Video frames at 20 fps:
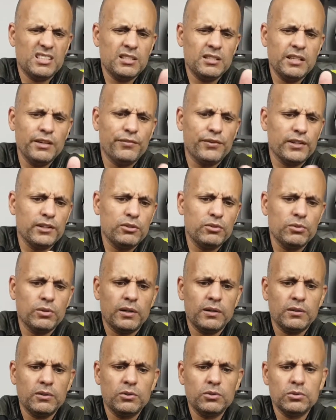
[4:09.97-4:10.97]
different to
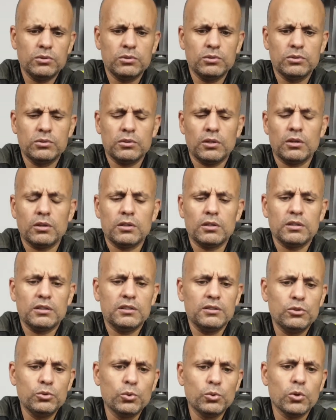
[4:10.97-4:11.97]

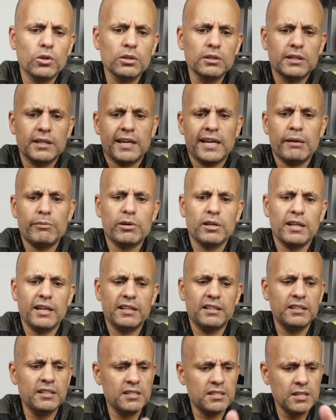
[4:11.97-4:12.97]
hold the camera
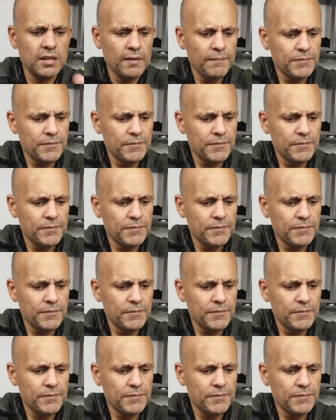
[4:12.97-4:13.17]
like this.